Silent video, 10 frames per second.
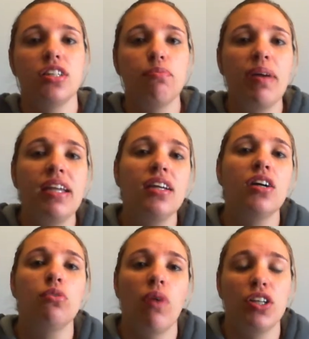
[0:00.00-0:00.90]
depending
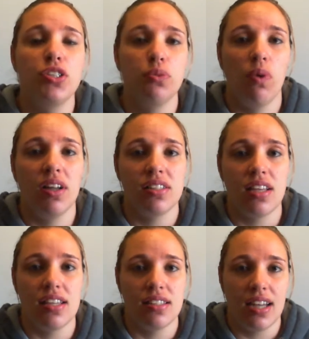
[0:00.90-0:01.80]
on what you want
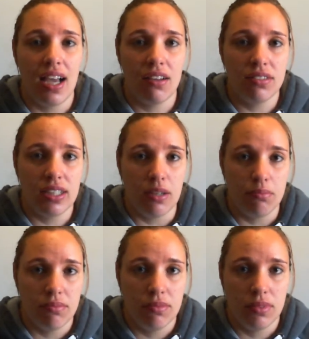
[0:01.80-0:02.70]
as an outcome.
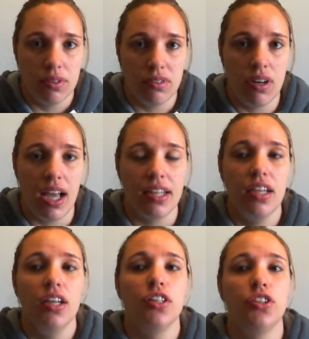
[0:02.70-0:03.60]
All right,
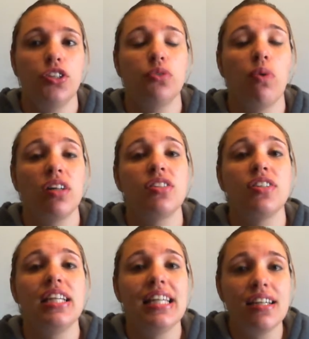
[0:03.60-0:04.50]
do you want to
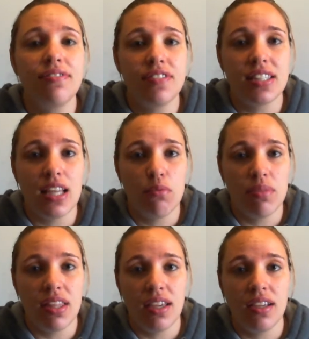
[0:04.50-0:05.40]
lift
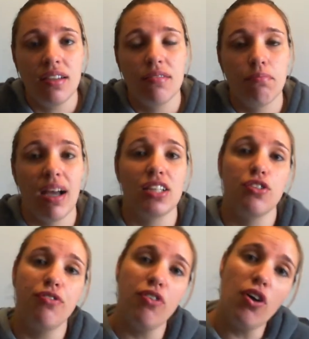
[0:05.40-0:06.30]
something much
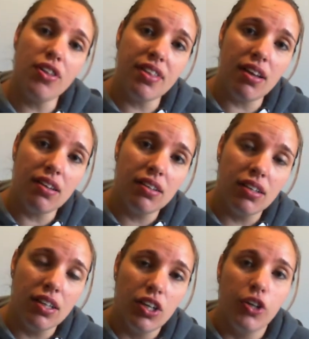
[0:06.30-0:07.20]
further,
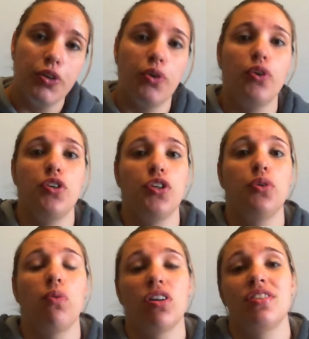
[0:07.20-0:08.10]
or do you
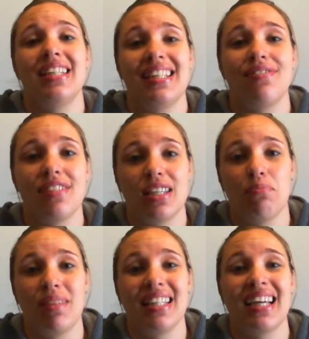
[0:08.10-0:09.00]
want to lift
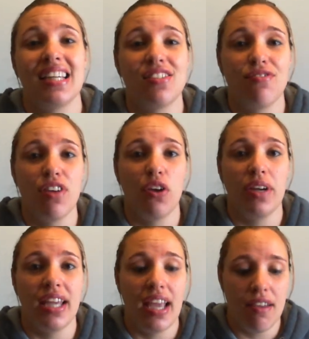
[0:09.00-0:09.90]
something that is
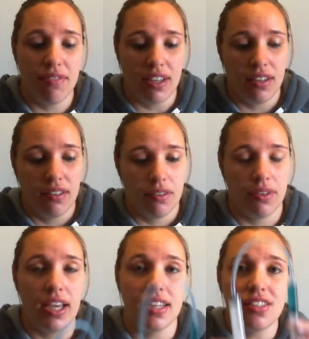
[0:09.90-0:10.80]
very heavy?
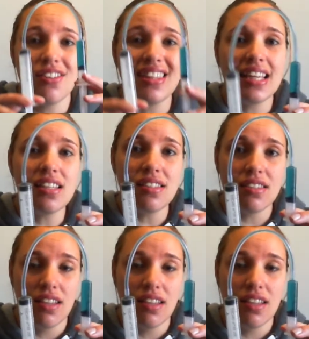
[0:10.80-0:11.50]
Okay, so this,